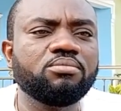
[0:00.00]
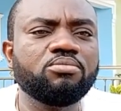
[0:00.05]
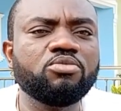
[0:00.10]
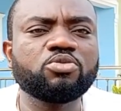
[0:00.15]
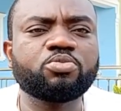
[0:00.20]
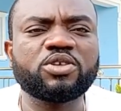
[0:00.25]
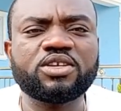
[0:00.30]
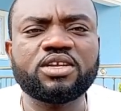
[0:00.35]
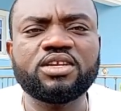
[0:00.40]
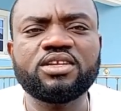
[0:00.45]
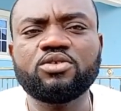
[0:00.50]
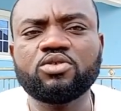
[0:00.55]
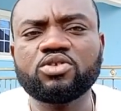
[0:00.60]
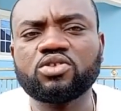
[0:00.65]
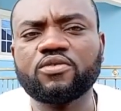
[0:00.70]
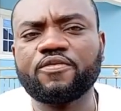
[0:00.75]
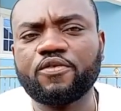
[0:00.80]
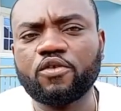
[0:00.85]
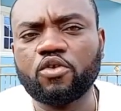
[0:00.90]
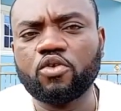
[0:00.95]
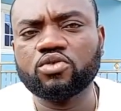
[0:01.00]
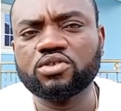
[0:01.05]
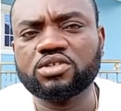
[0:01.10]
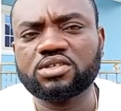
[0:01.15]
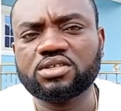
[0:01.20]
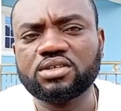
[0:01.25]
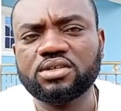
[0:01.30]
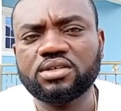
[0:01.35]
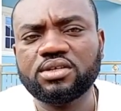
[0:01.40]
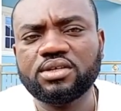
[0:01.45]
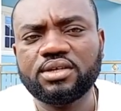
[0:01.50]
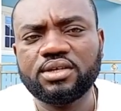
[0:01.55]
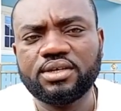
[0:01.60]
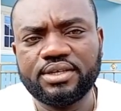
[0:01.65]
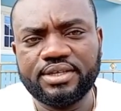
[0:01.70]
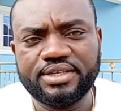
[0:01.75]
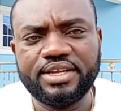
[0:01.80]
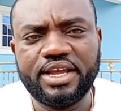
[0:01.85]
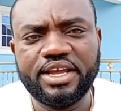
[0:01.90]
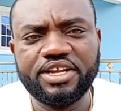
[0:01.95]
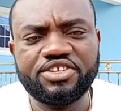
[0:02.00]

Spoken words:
most especially those of us in